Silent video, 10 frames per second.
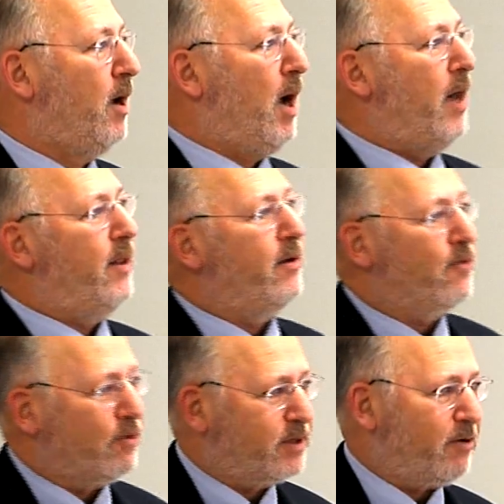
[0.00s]
And then, of
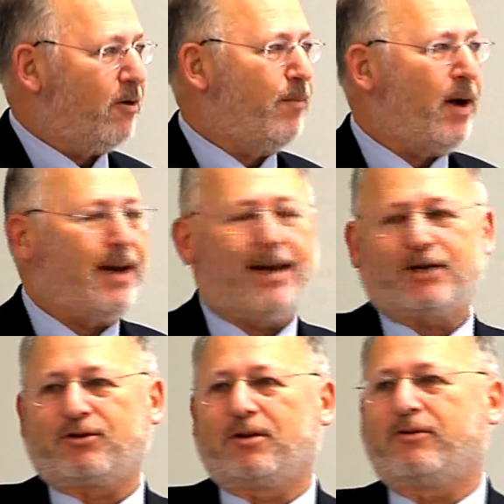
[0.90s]
course, there are
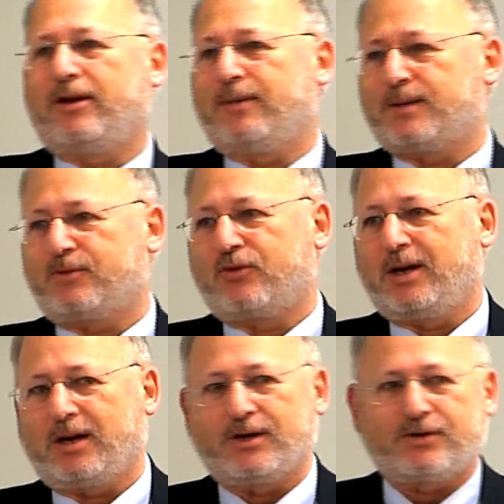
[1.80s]
bilateral agreements between
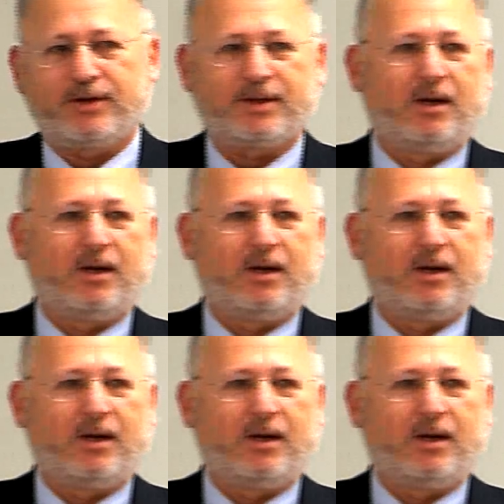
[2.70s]
countries.